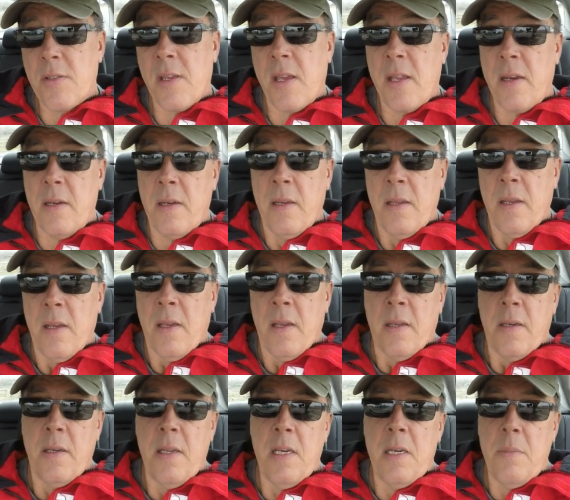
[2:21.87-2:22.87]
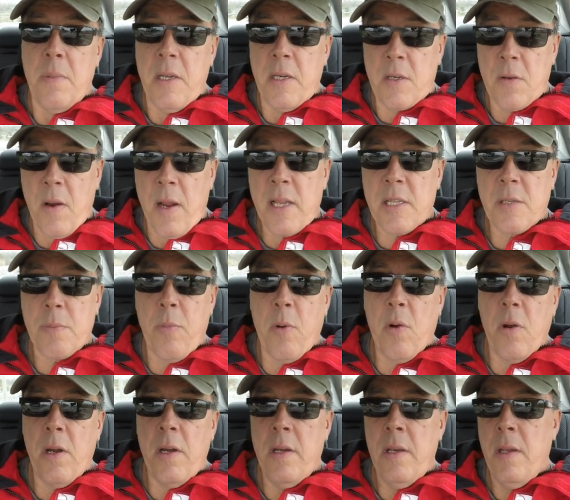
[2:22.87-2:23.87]
that need to be
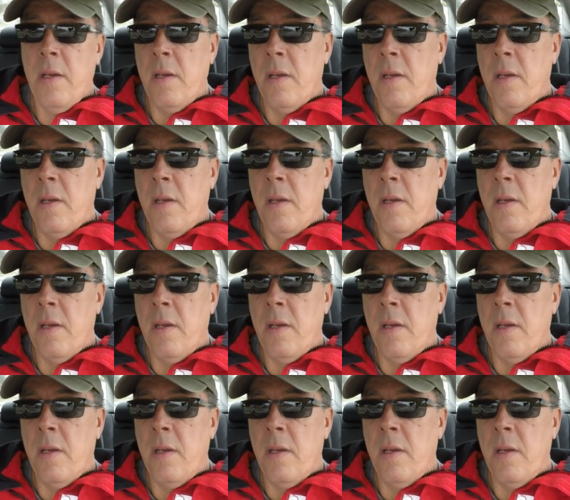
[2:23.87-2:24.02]
transported,